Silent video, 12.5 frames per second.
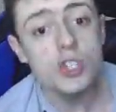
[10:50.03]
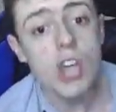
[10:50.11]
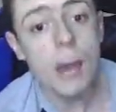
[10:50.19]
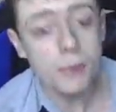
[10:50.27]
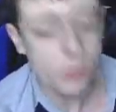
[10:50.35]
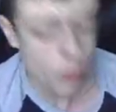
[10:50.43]

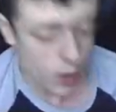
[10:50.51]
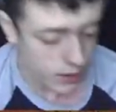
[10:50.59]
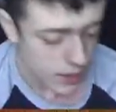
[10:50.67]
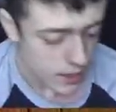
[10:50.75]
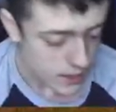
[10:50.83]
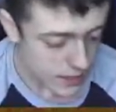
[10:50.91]
chapter 1
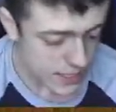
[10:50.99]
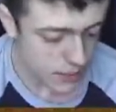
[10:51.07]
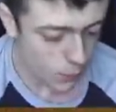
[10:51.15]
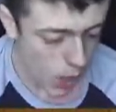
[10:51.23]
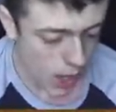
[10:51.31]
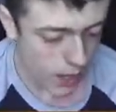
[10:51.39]
season
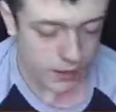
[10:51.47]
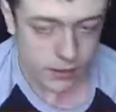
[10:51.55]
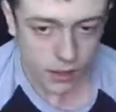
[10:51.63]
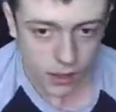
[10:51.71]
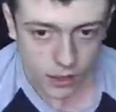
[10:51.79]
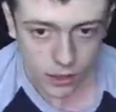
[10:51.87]
1.
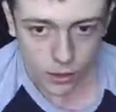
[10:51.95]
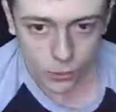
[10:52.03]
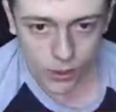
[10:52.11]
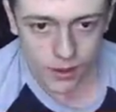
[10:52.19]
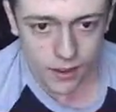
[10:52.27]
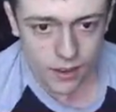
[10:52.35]

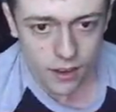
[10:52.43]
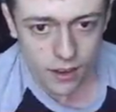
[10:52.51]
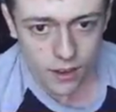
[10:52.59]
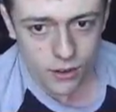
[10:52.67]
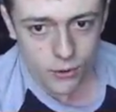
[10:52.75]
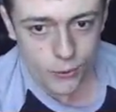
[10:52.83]

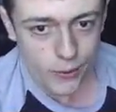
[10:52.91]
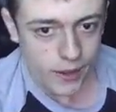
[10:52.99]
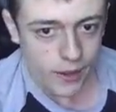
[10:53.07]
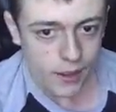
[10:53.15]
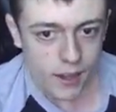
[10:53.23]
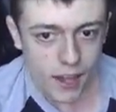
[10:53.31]
Woohoo!
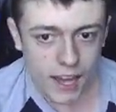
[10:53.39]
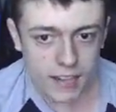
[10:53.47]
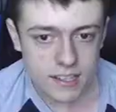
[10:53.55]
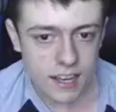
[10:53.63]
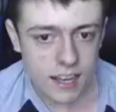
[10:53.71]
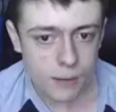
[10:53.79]
And
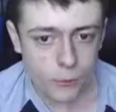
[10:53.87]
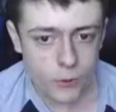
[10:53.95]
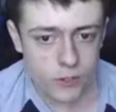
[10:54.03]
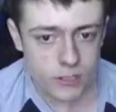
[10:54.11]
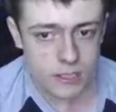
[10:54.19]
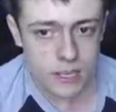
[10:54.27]
it
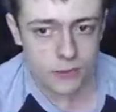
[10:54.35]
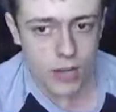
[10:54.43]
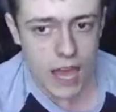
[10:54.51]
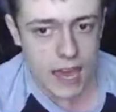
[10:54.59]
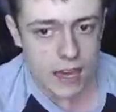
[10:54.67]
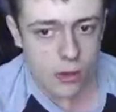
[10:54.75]
was given a